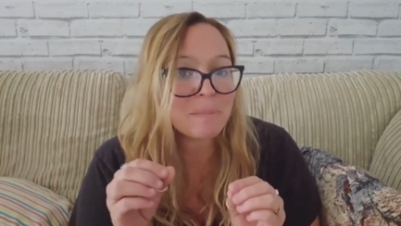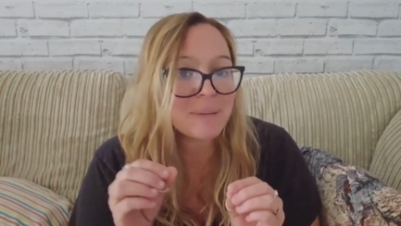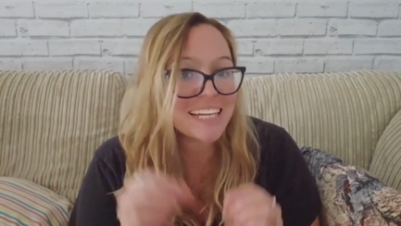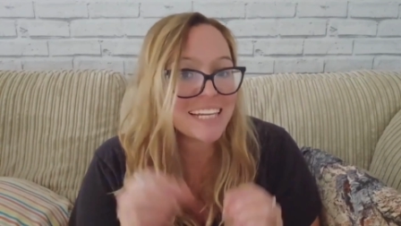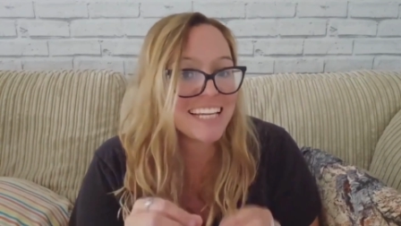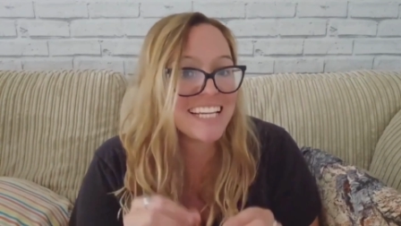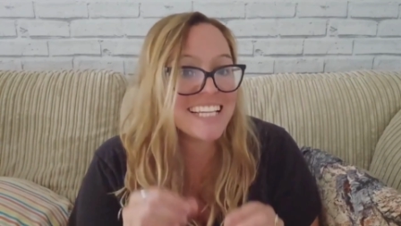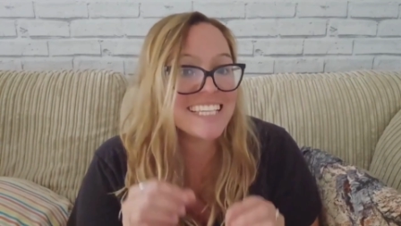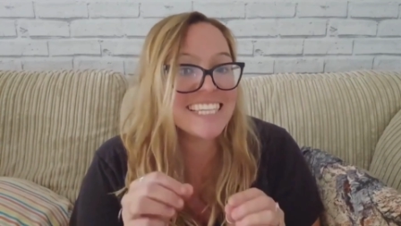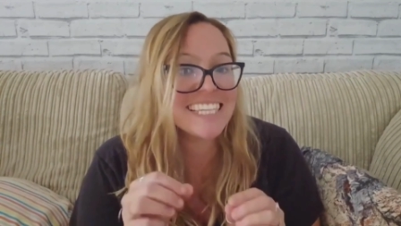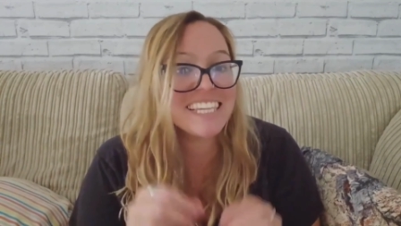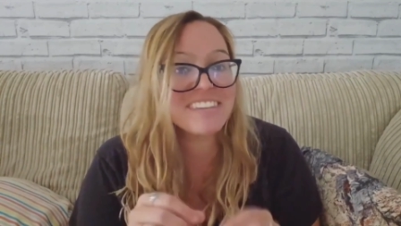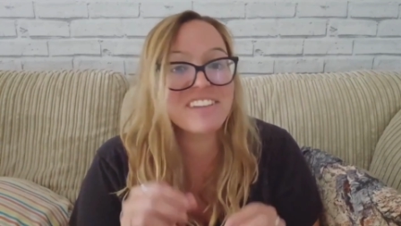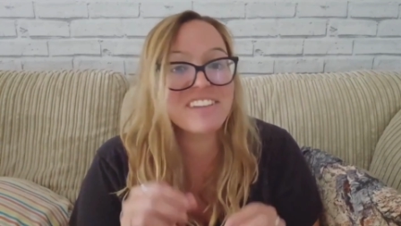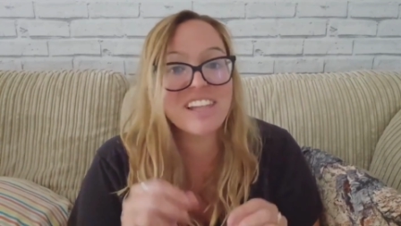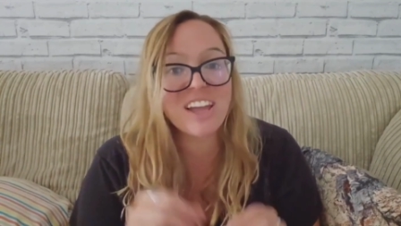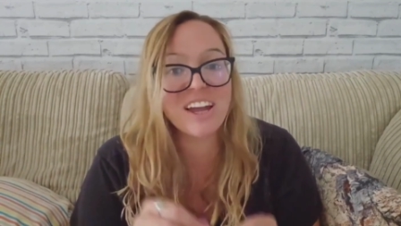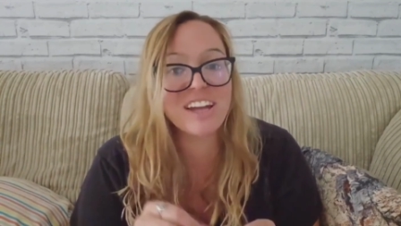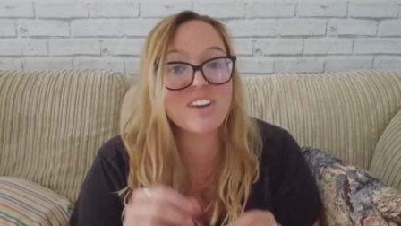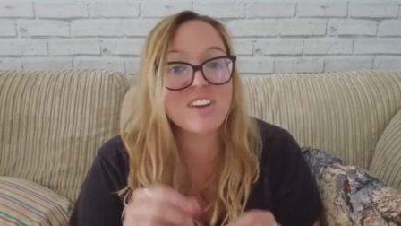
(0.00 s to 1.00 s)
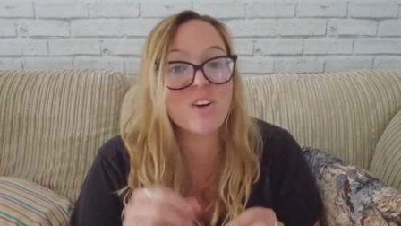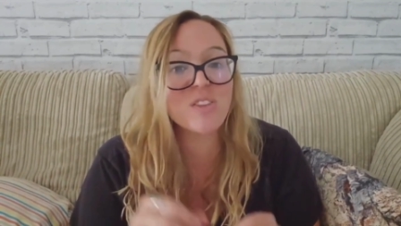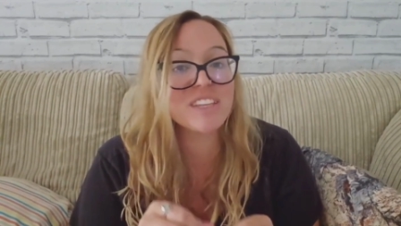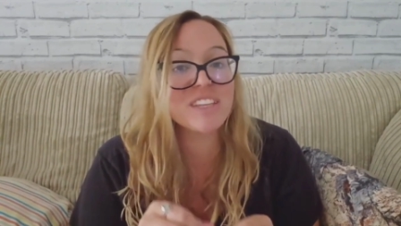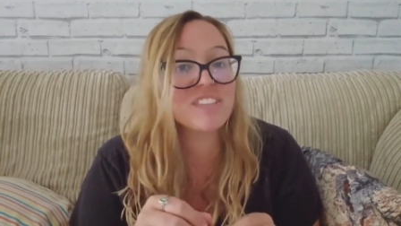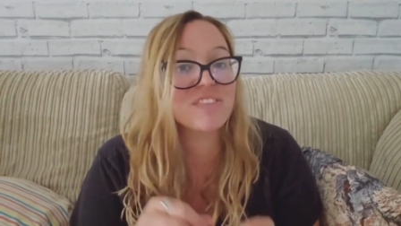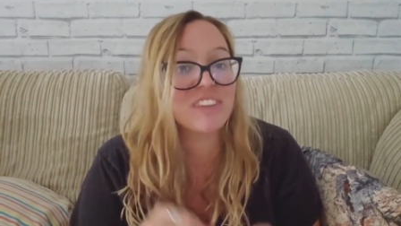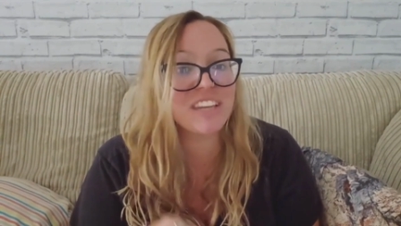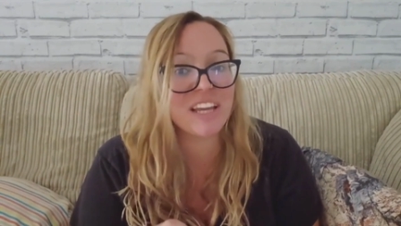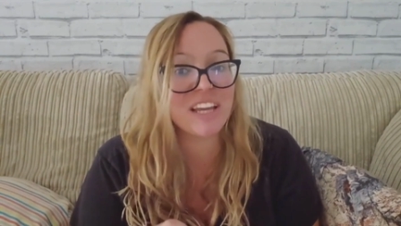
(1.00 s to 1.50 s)
please leave a like on
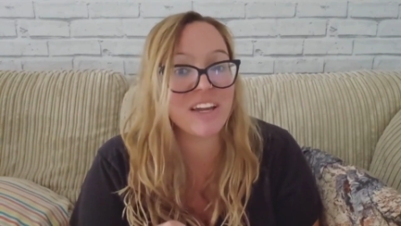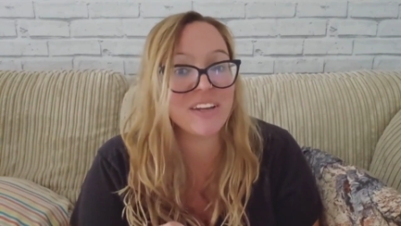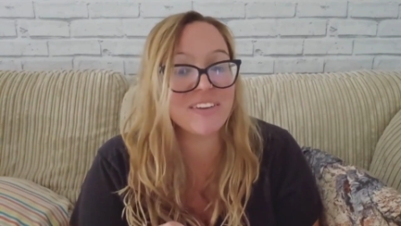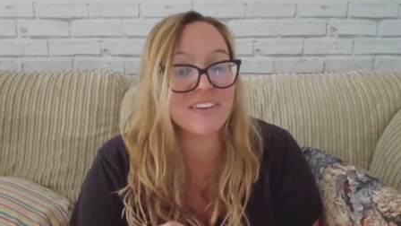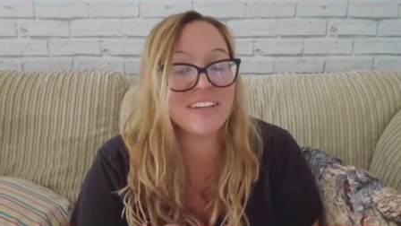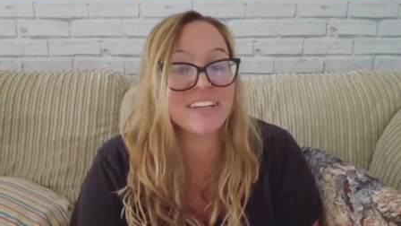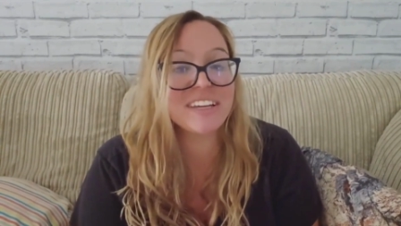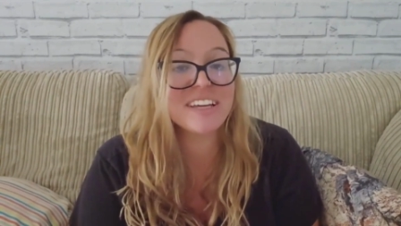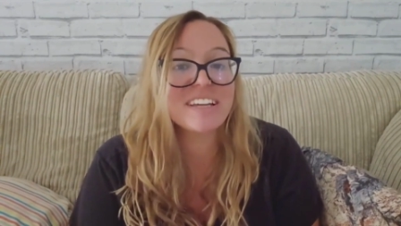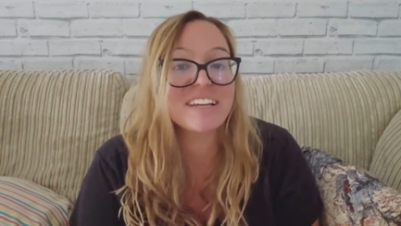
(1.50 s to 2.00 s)
this video